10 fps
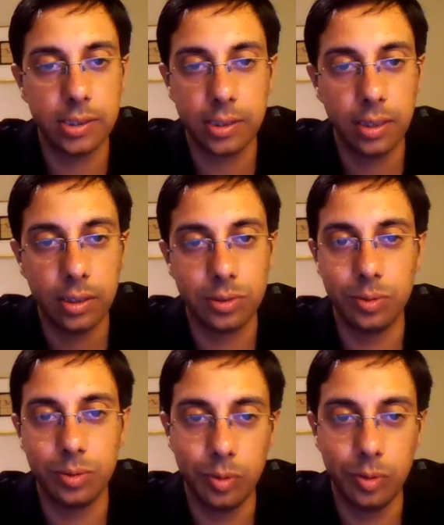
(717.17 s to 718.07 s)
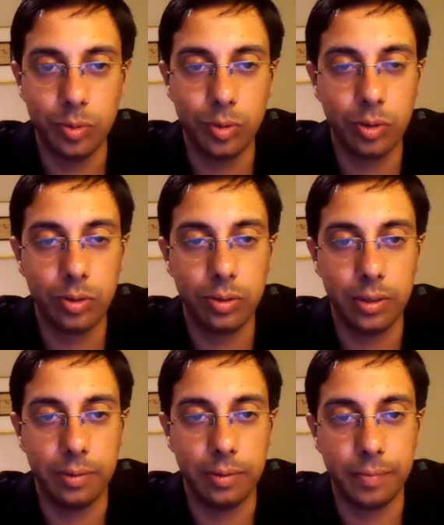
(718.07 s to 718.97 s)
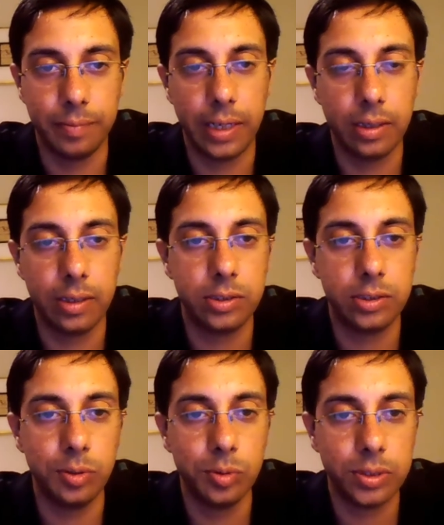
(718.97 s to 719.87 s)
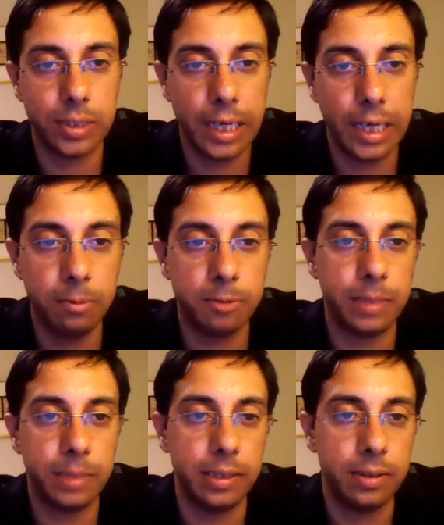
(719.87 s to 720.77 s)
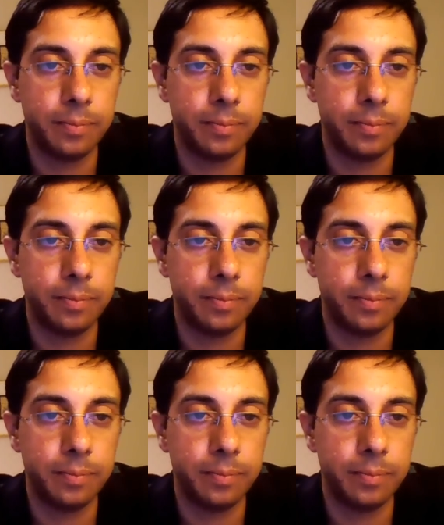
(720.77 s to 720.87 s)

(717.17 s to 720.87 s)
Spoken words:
So you're encouraged to use int main.